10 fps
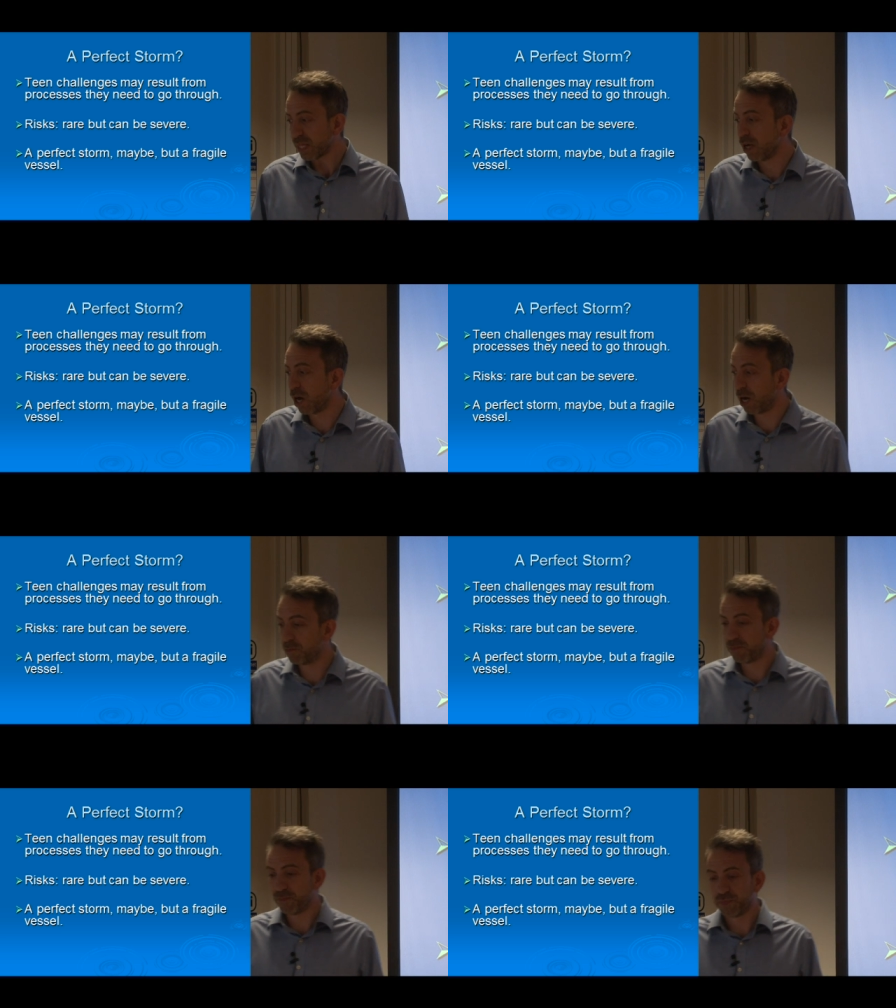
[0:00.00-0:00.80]

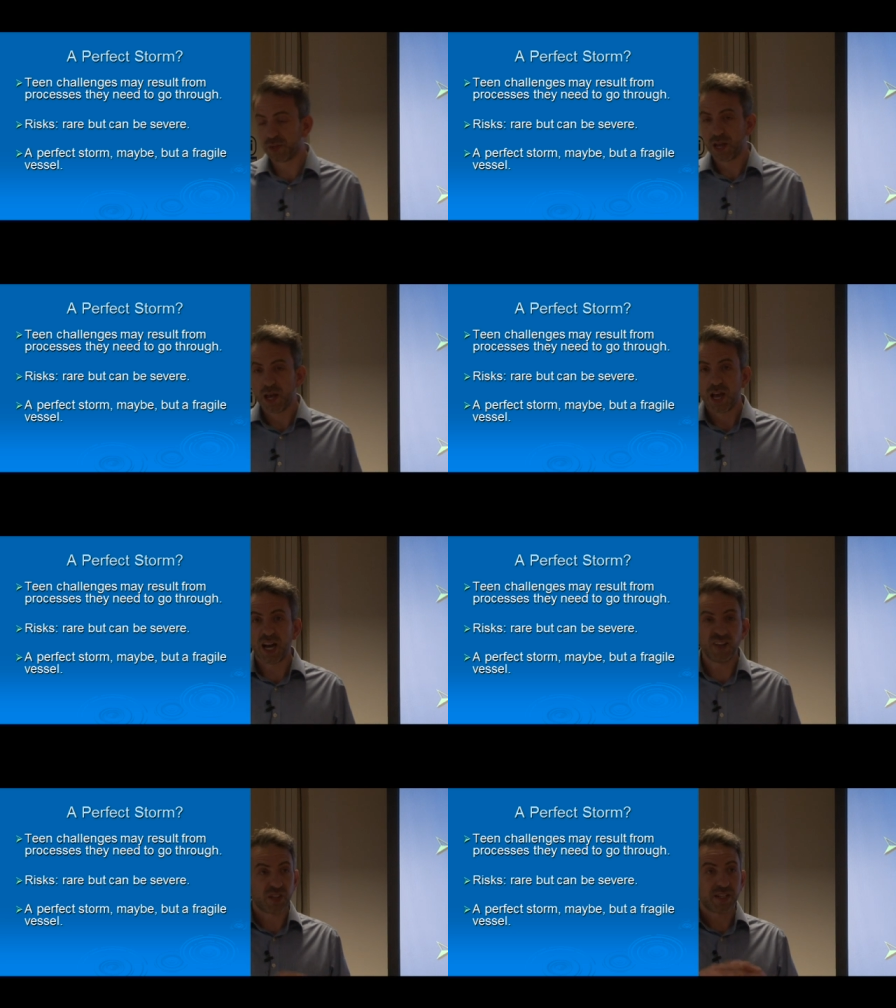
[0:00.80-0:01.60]
And
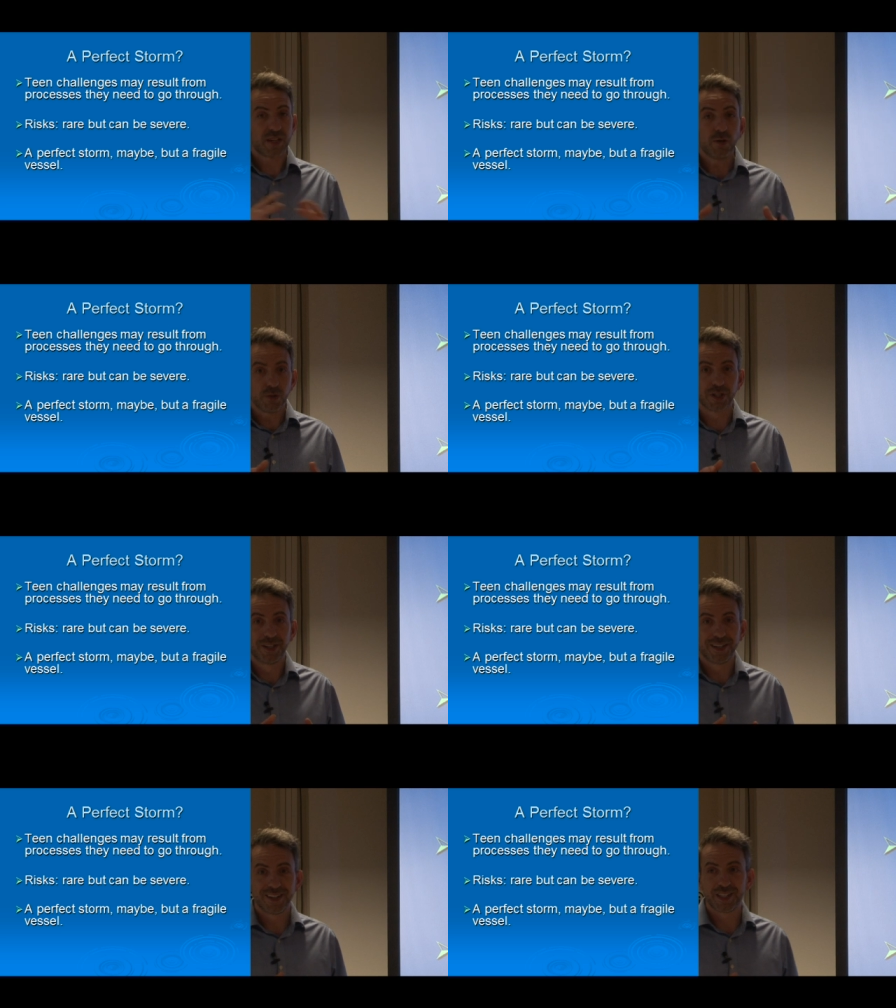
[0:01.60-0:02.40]
if they don't
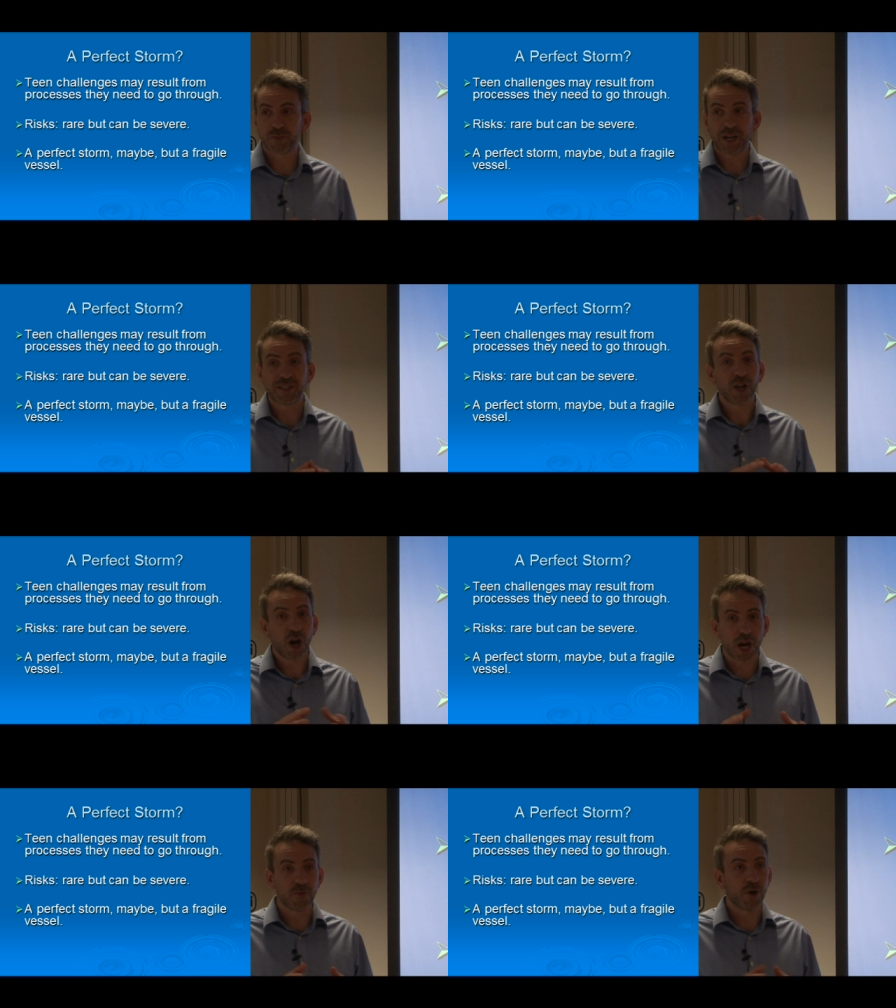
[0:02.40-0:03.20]
spend
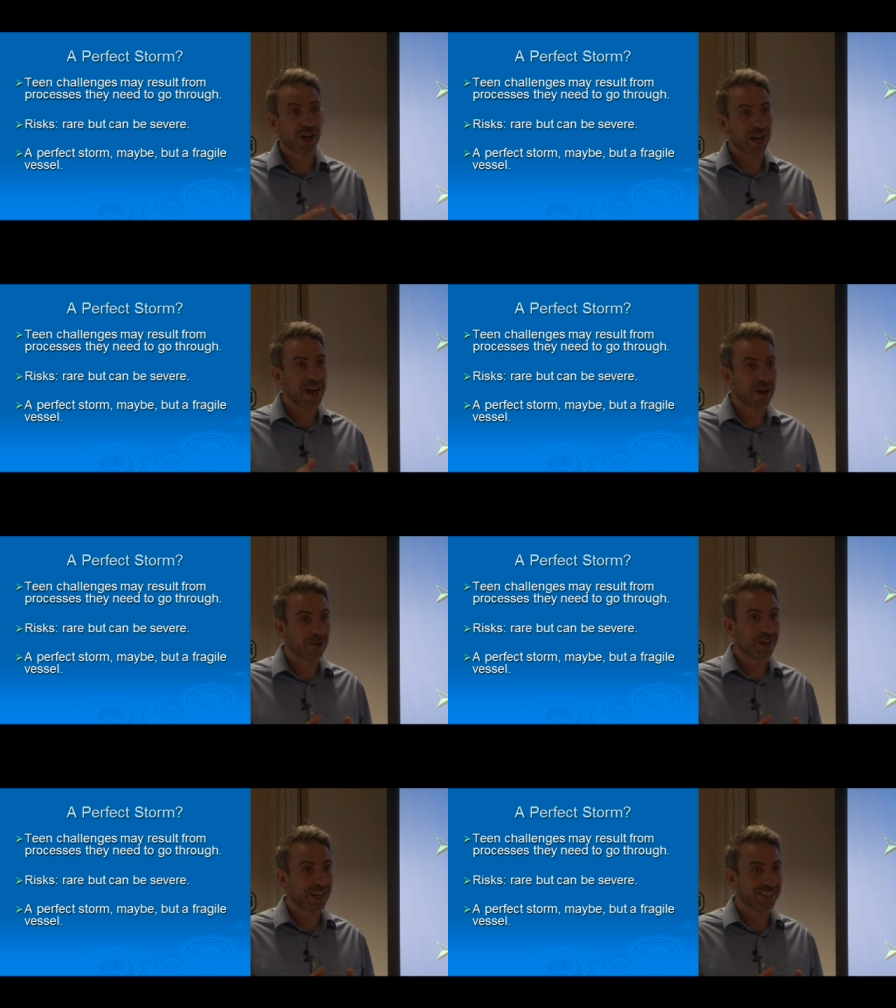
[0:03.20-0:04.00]
time working out
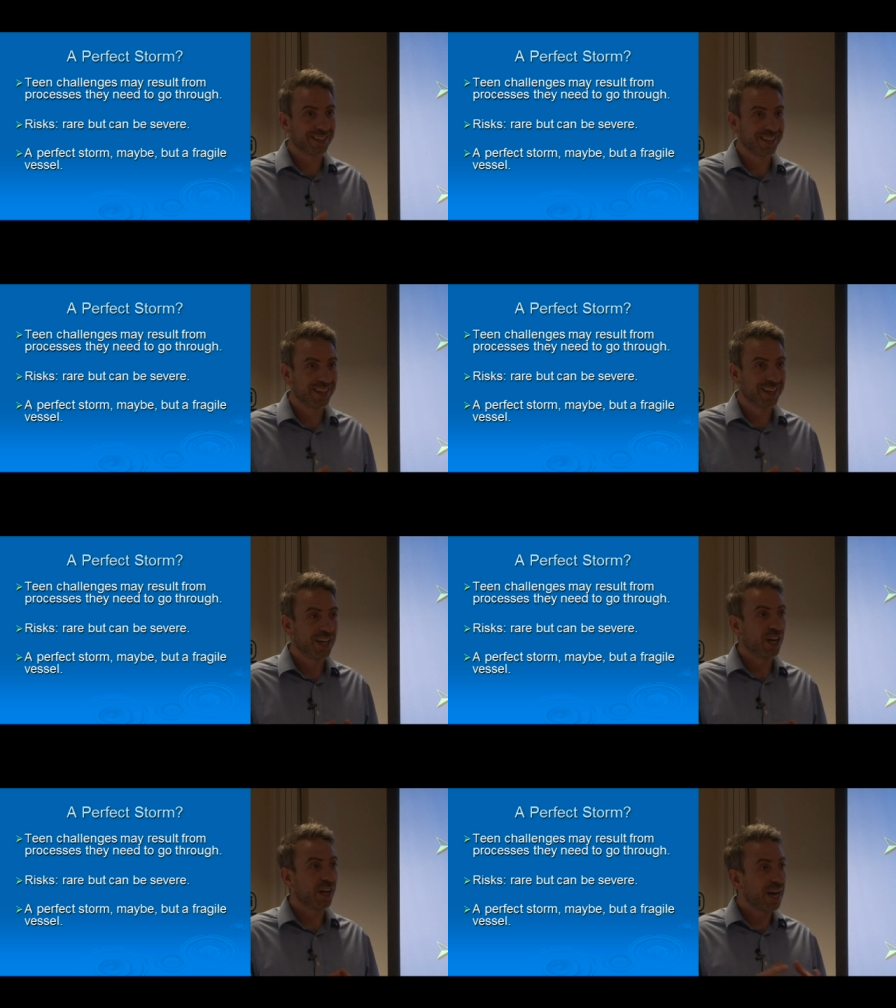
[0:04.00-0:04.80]
that
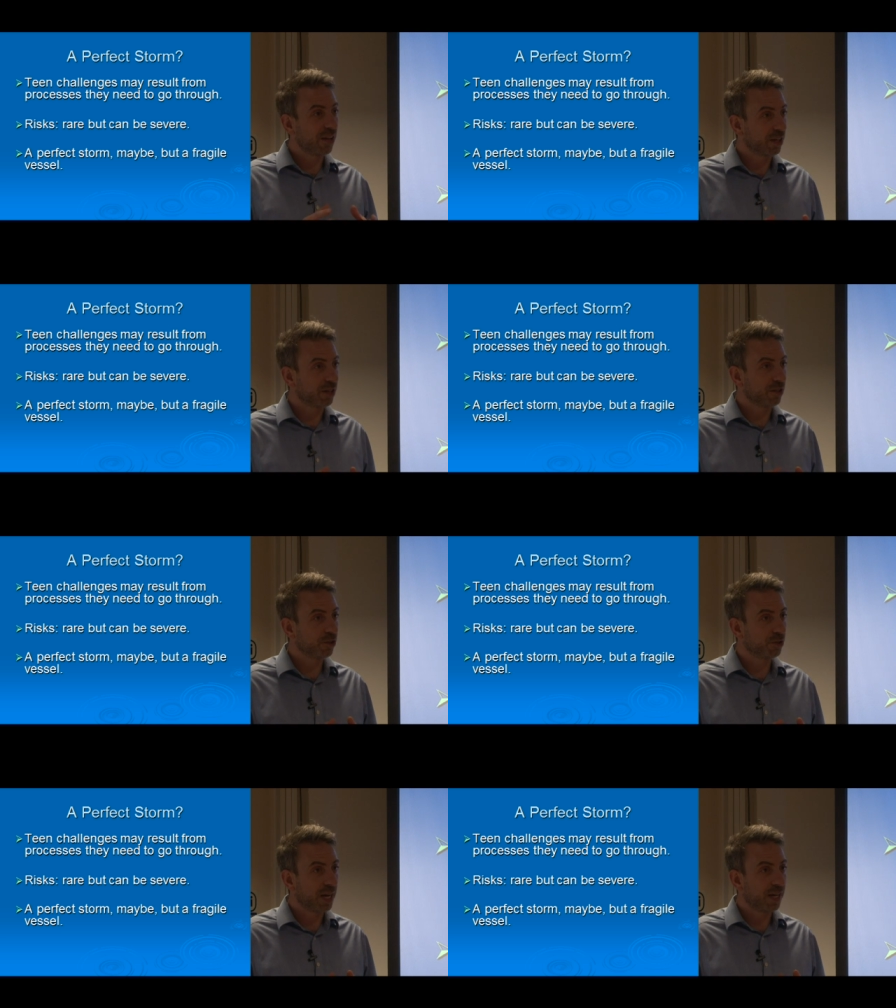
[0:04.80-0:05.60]
and how they're going to do
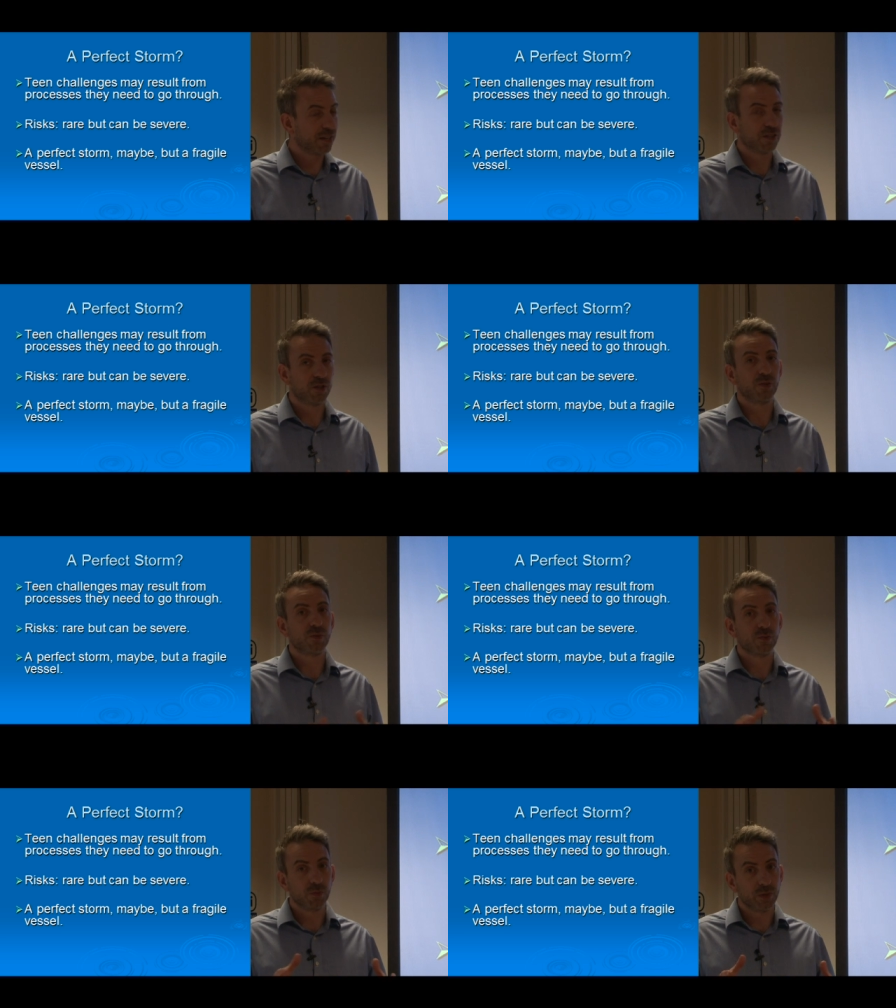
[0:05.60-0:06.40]
that
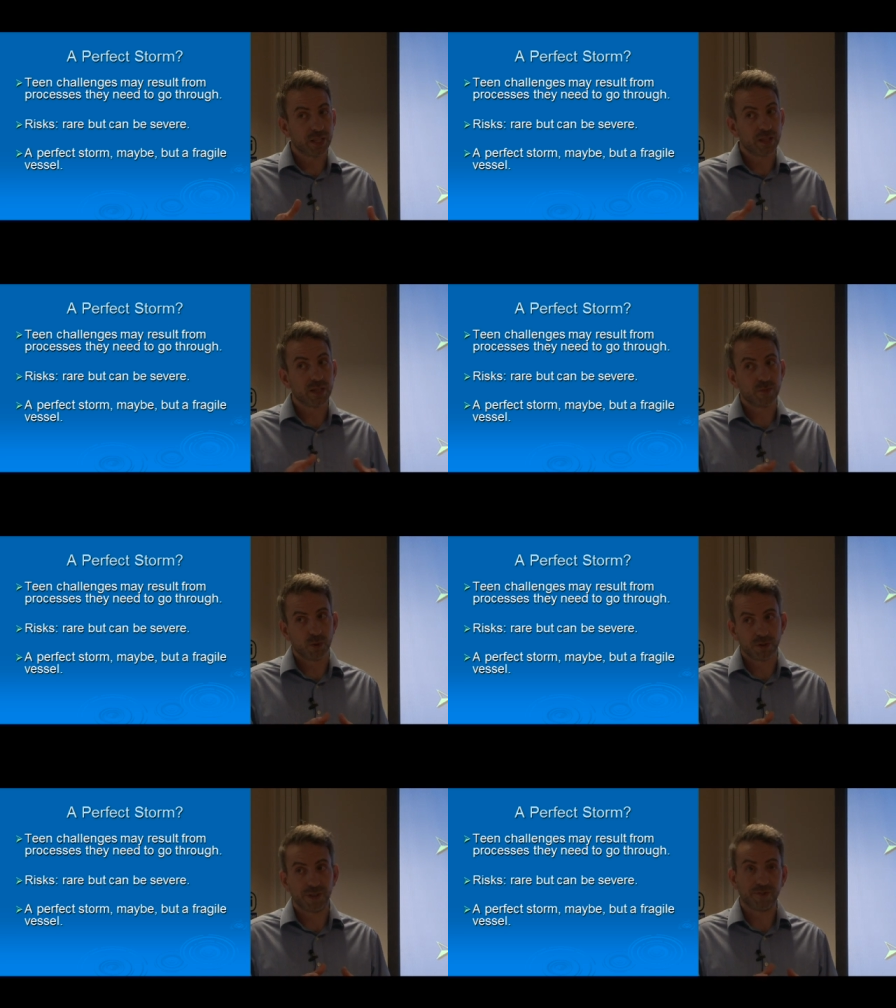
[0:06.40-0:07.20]
with the
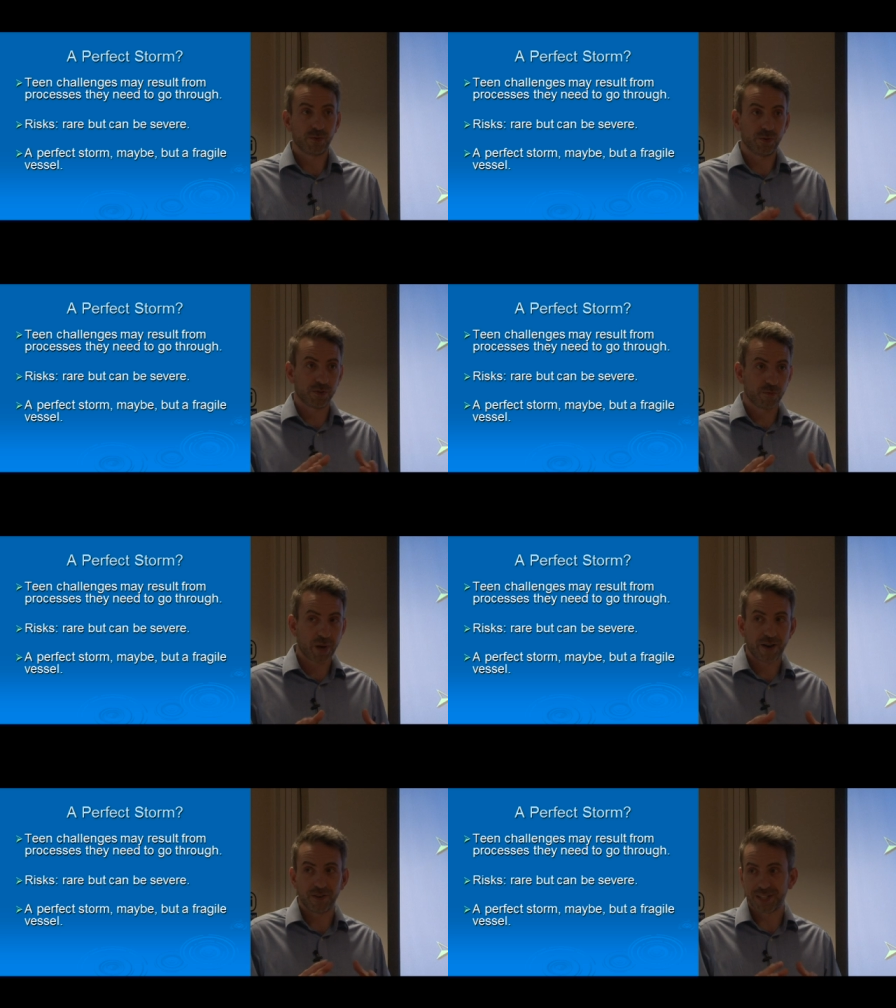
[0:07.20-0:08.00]
important influence of
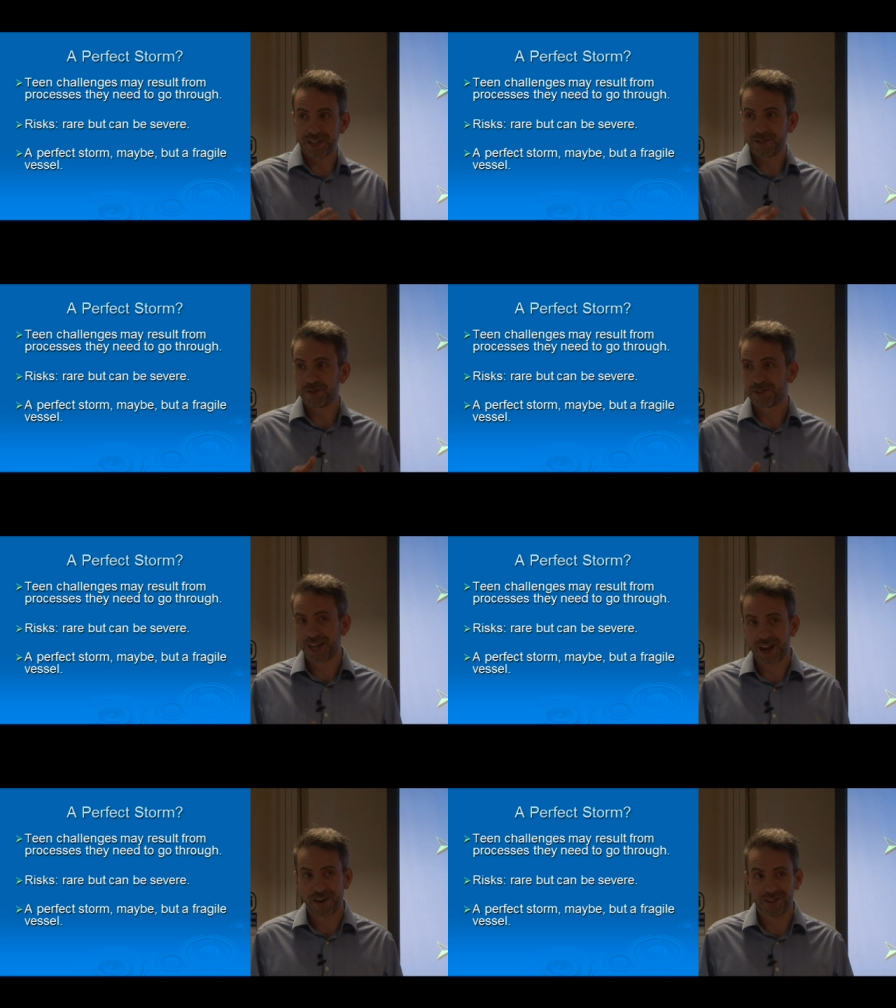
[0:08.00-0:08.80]
parents, adults,
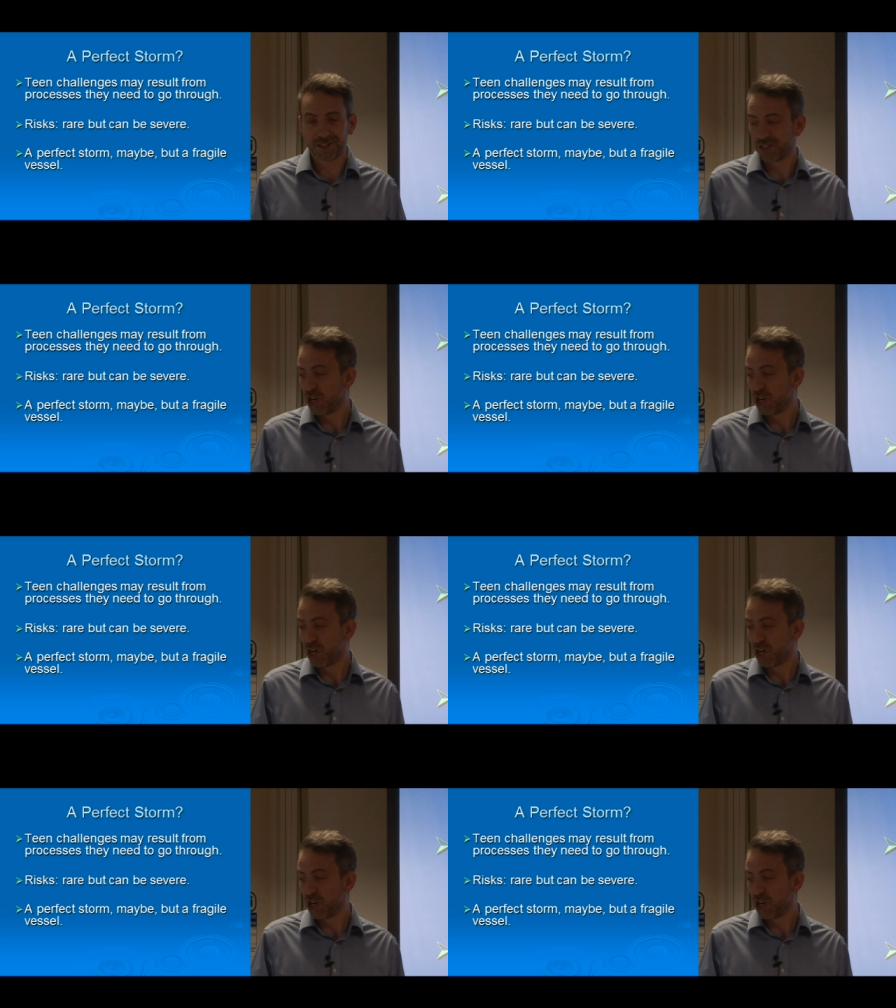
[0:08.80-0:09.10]
carers,